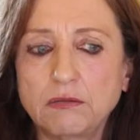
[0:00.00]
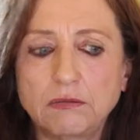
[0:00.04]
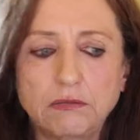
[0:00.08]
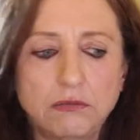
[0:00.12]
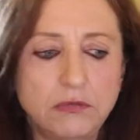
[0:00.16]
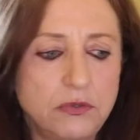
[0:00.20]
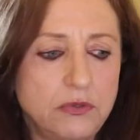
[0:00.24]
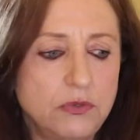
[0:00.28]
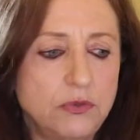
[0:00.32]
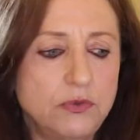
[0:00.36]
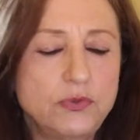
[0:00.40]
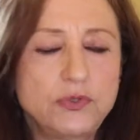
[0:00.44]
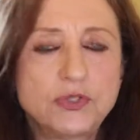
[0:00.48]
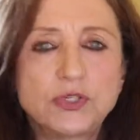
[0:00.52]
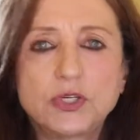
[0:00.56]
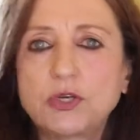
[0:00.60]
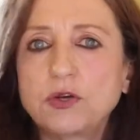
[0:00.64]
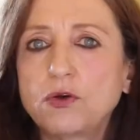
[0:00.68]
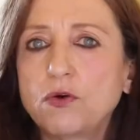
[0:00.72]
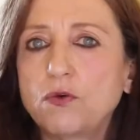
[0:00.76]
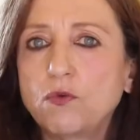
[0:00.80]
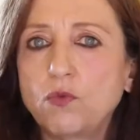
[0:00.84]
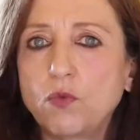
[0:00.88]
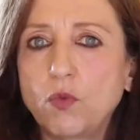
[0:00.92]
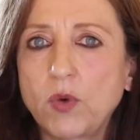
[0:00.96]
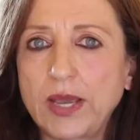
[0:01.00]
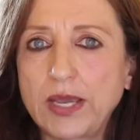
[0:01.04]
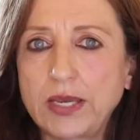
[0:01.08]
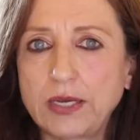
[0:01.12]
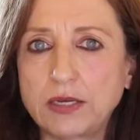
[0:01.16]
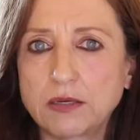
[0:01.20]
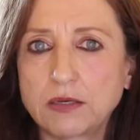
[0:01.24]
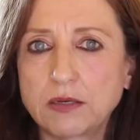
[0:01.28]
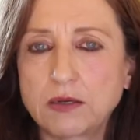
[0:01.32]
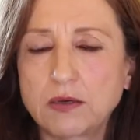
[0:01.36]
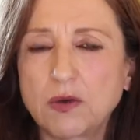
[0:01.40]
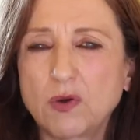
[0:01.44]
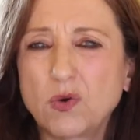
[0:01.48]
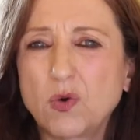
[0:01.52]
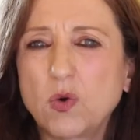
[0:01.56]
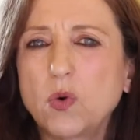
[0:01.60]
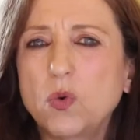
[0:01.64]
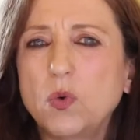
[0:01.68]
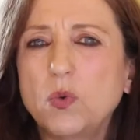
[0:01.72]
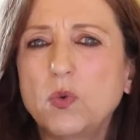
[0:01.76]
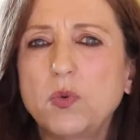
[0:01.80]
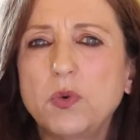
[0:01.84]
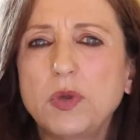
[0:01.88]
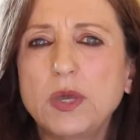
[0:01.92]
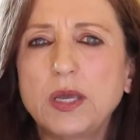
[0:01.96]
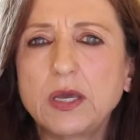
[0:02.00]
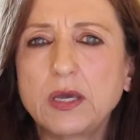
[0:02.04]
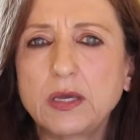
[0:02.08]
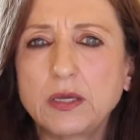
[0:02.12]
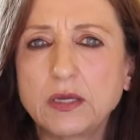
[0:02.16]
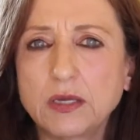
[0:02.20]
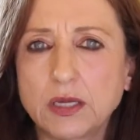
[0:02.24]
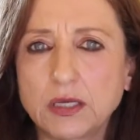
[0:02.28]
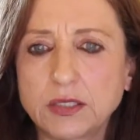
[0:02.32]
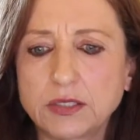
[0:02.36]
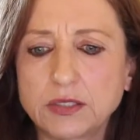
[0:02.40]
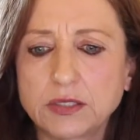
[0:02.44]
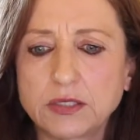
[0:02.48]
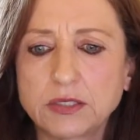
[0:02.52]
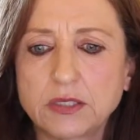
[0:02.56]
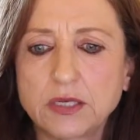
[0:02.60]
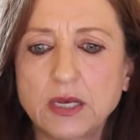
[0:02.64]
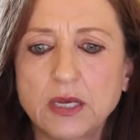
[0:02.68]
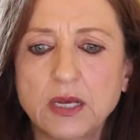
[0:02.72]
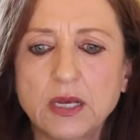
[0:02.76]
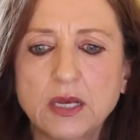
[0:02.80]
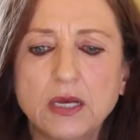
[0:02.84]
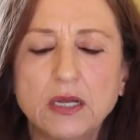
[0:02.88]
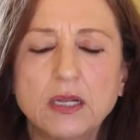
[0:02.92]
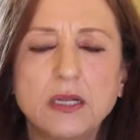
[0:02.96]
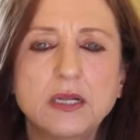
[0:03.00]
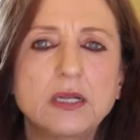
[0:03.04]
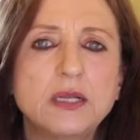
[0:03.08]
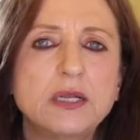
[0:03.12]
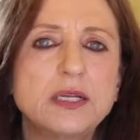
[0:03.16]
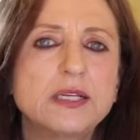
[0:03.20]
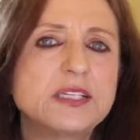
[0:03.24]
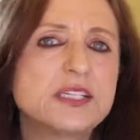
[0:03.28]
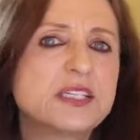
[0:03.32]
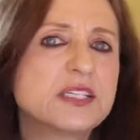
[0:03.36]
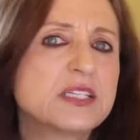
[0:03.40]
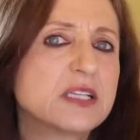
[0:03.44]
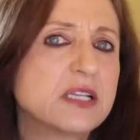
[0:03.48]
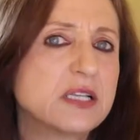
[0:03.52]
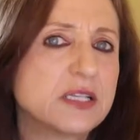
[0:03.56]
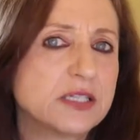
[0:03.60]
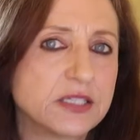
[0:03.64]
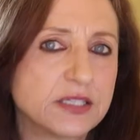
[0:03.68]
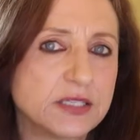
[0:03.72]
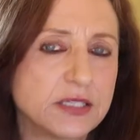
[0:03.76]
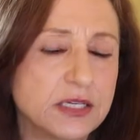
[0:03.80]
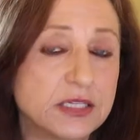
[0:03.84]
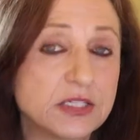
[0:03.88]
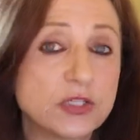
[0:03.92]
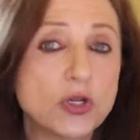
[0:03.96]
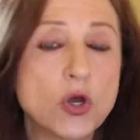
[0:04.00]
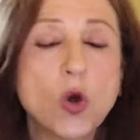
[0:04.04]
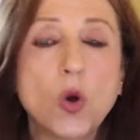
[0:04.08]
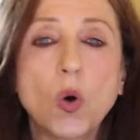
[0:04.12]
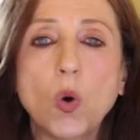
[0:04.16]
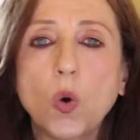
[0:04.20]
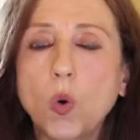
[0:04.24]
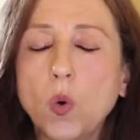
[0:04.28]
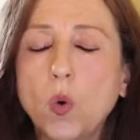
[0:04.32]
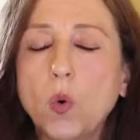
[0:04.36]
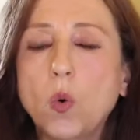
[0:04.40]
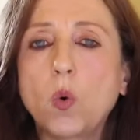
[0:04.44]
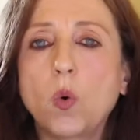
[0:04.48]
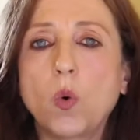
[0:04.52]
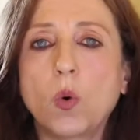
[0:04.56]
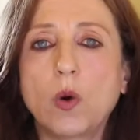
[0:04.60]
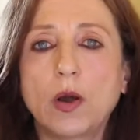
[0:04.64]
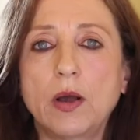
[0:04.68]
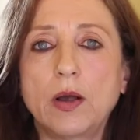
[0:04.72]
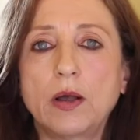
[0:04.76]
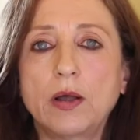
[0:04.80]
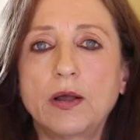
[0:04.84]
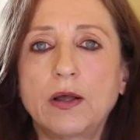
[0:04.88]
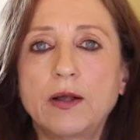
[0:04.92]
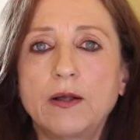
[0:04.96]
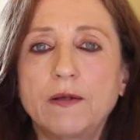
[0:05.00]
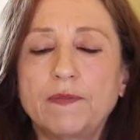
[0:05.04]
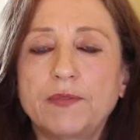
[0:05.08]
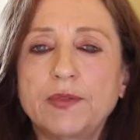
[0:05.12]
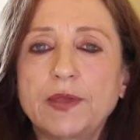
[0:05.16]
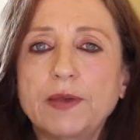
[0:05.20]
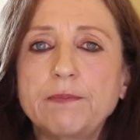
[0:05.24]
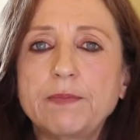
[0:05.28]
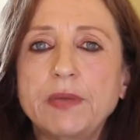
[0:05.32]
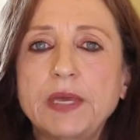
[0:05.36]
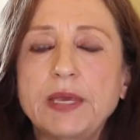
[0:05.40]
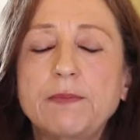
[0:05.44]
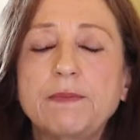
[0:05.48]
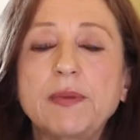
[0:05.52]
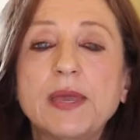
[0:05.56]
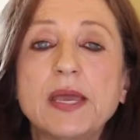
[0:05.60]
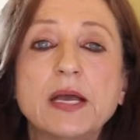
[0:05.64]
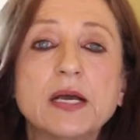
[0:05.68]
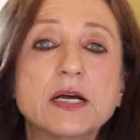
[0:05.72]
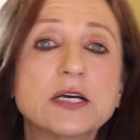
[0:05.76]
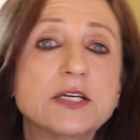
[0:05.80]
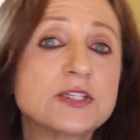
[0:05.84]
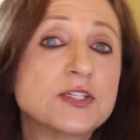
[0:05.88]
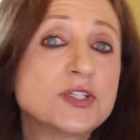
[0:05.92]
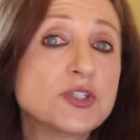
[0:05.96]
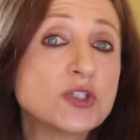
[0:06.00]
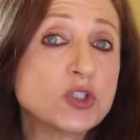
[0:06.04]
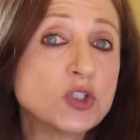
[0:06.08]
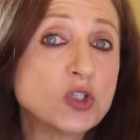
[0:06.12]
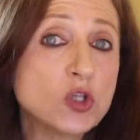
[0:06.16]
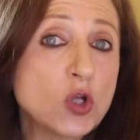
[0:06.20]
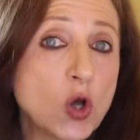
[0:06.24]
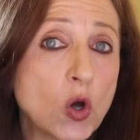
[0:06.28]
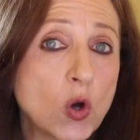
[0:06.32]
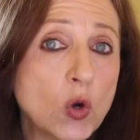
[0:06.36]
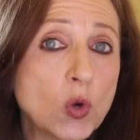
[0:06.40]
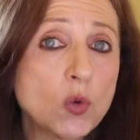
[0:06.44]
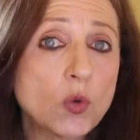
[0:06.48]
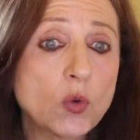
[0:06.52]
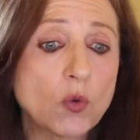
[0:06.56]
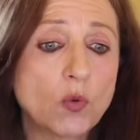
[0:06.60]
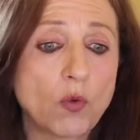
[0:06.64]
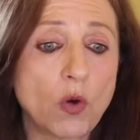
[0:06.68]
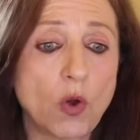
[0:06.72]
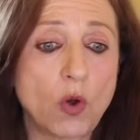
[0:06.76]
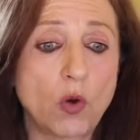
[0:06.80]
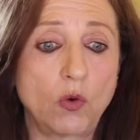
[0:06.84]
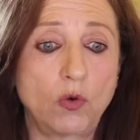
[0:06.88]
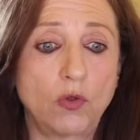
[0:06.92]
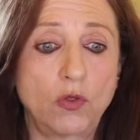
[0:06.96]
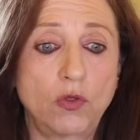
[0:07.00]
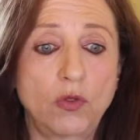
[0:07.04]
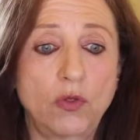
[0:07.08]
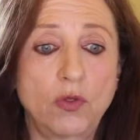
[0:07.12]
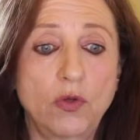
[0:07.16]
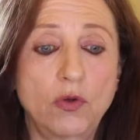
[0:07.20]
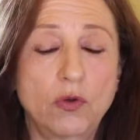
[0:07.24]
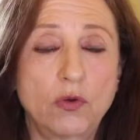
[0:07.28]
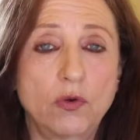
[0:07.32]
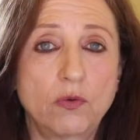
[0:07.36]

losing of weight or weakness, a listlessness, or there may be a slow growth,